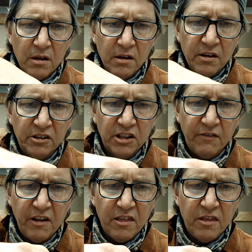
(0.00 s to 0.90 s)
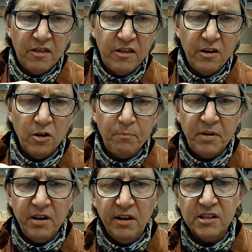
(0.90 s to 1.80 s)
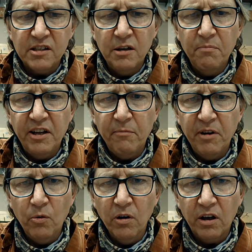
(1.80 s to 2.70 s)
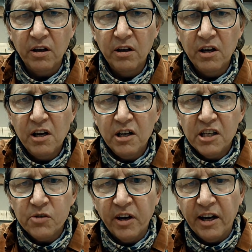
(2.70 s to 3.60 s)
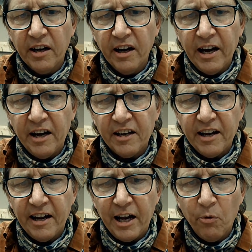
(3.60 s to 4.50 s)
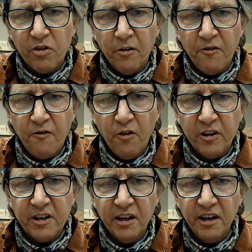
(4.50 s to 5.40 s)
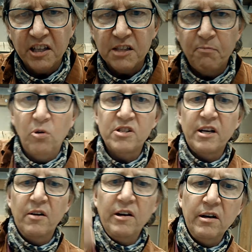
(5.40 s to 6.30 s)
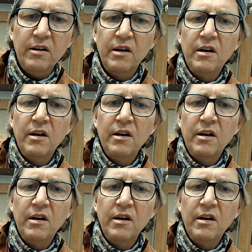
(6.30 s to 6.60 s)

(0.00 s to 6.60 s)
I should have a thinner piece, but that might work. So again, I got it tied on with the foot exposed down there.